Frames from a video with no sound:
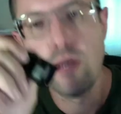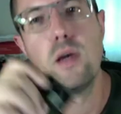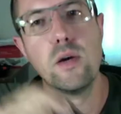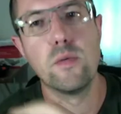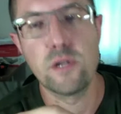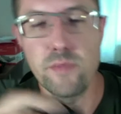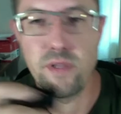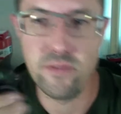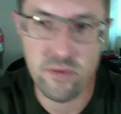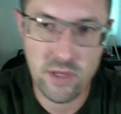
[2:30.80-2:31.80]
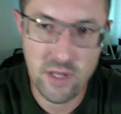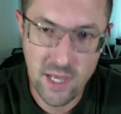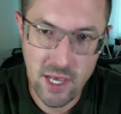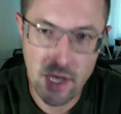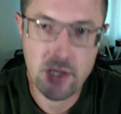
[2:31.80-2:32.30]
which means you can
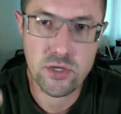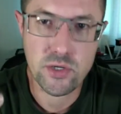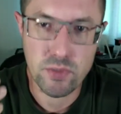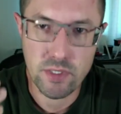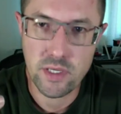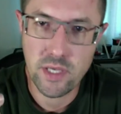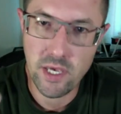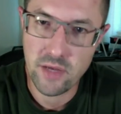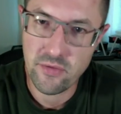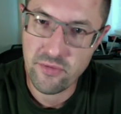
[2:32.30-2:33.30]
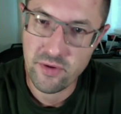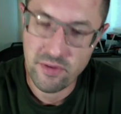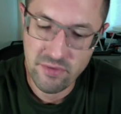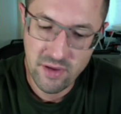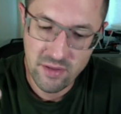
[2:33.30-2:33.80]
actually get front
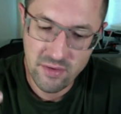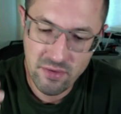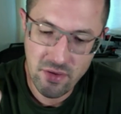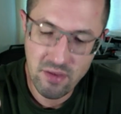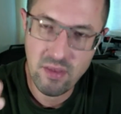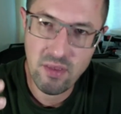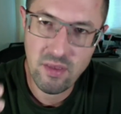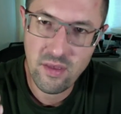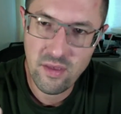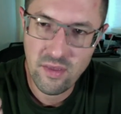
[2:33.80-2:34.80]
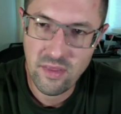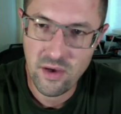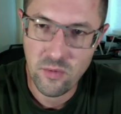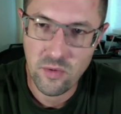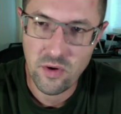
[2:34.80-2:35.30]
sights
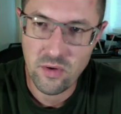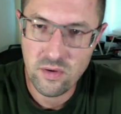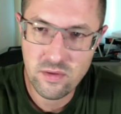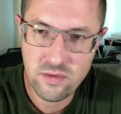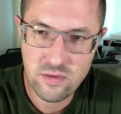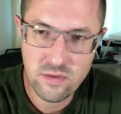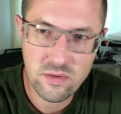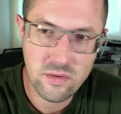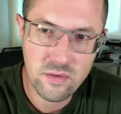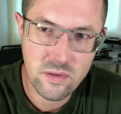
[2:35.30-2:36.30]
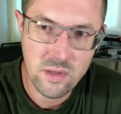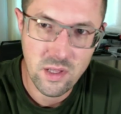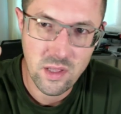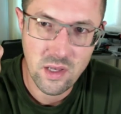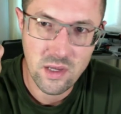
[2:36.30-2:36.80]
that will
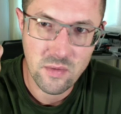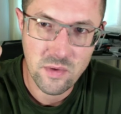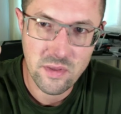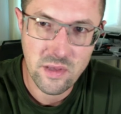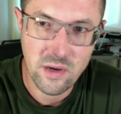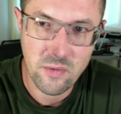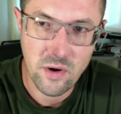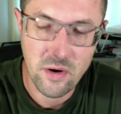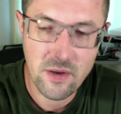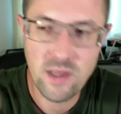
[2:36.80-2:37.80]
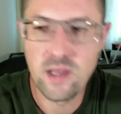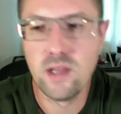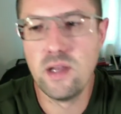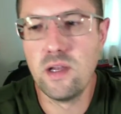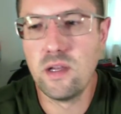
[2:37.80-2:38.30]
align with that rear.
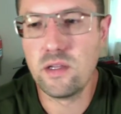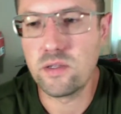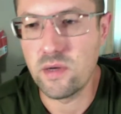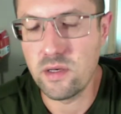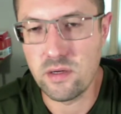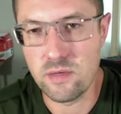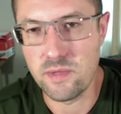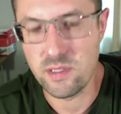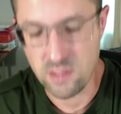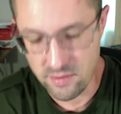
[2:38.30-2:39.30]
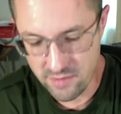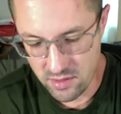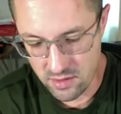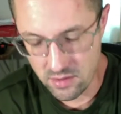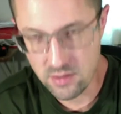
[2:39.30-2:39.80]
So other updates they've
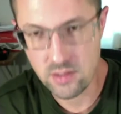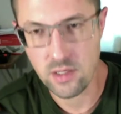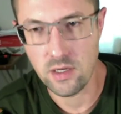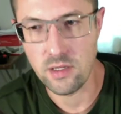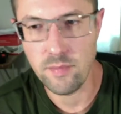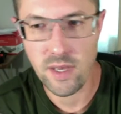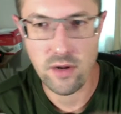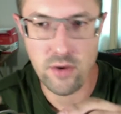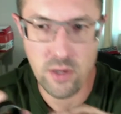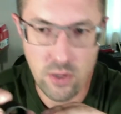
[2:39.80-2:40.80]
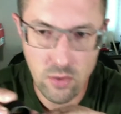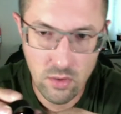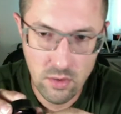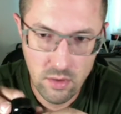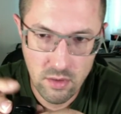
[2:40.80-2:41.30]
done on the battery no
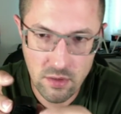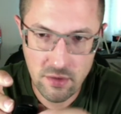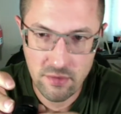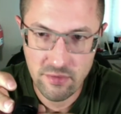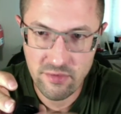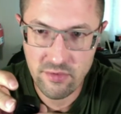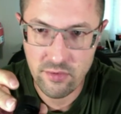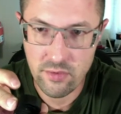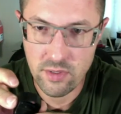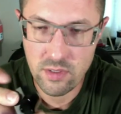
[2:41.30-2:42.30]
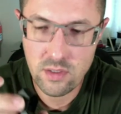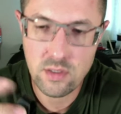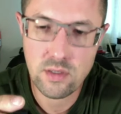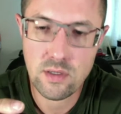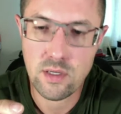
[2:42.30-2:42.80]
longer is screwed in,
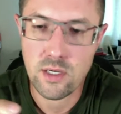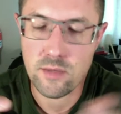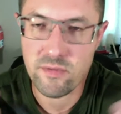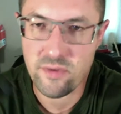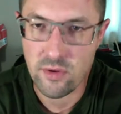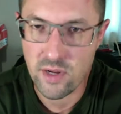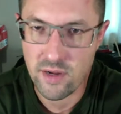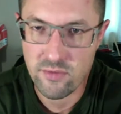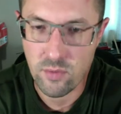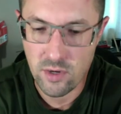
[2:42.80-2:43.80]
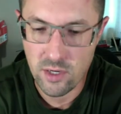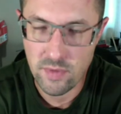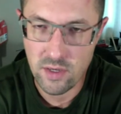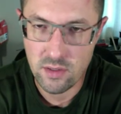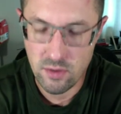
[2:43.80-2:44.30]
so you don't have to worry
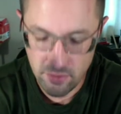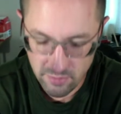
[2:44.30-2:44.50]
about your